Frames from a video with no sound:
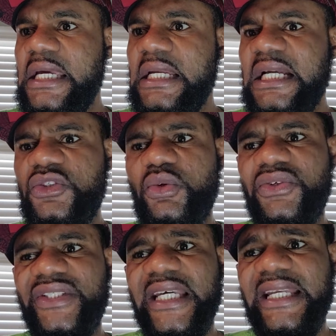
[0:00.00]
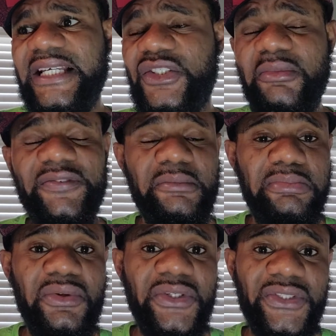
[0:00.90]
just want to say that some of the
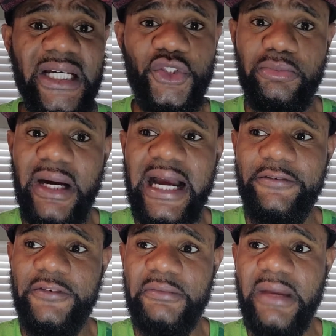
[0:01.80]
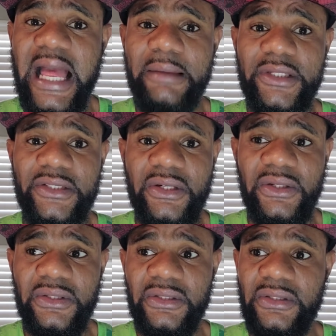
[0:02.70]
books that you buy from
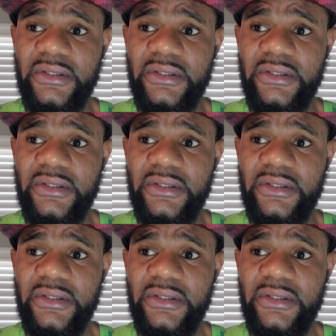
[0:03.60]
Amazon